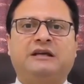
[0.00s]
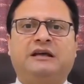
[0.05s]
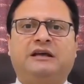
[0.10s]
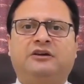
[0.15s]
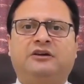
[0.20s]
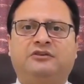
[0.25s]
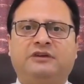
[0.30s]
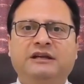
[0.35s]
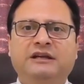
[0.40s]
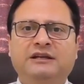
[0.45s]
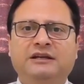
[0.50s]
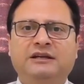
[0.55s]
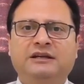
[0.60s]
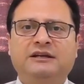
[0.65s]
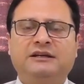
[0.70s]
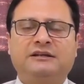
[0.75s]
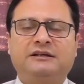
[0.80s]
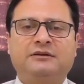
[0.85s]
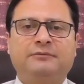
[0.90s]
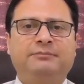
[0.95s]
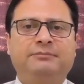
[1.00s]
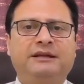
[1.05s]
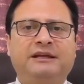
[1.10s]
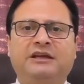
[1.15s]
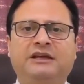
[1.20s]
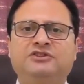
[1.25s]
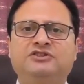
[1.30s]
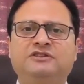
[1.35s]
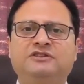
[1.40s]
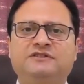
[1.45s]
renal
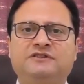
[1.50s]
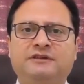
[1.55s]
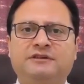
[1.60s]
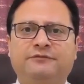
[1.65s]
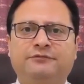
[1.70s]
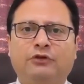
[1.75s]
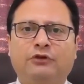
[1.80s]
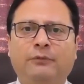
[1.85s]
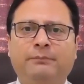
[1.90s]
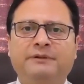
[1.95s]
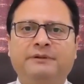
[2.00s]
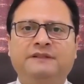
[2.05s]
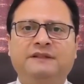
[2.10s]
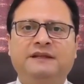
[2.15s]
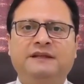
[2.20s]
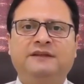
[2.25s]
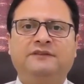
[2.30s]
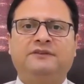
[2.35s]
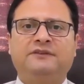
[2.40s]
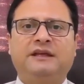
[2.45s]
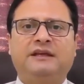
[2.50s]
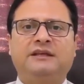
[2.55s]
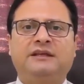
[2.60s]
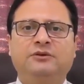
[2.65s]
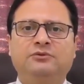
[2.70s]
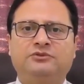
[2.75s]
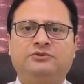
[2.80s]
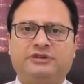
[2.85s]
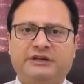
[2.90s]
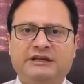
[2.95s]
complications, nephropathies,
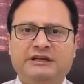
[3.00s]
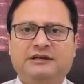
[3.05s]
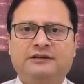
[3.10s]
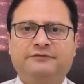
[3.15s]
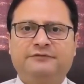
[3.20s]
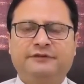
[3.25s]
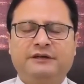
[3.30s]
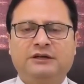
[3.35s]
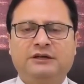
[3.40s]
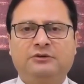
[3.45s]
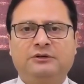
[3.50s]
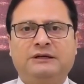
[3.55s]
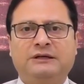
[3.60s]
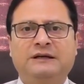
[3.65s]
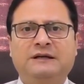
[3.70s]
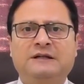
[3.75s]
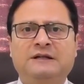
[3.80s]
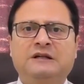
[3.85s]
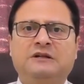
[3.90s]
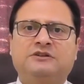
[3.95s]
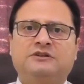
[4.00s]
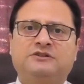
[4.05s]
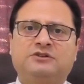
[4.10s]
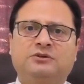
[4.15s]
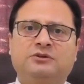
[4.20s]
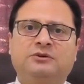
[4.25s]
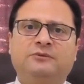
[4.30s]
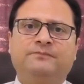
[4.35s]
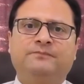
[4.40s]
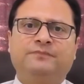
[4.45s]
acute renal failure.
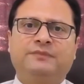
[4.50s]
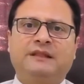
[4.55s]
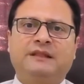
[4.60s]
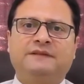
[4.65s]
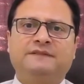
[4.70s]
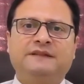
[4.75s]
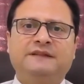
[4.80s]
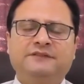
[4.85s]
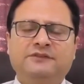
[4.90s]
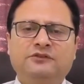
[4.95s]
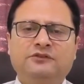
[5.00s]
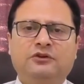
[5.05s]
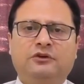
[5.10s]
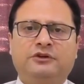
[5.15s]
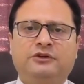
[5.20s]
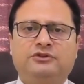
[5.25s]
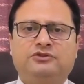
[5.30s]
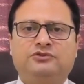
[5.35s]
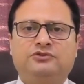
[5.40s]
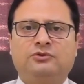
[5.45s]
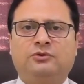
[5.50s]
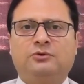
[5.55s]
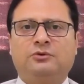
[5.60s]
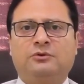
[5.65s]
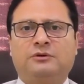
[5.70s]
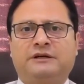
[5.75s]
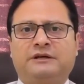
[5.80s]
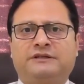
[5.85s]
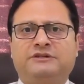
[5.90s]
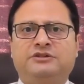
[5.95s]
So this is not a
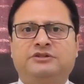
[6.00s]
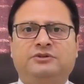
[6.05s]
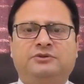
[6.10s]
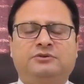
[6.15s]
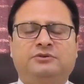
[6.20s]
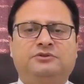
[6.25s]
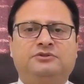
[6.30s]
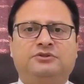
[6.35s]
joke to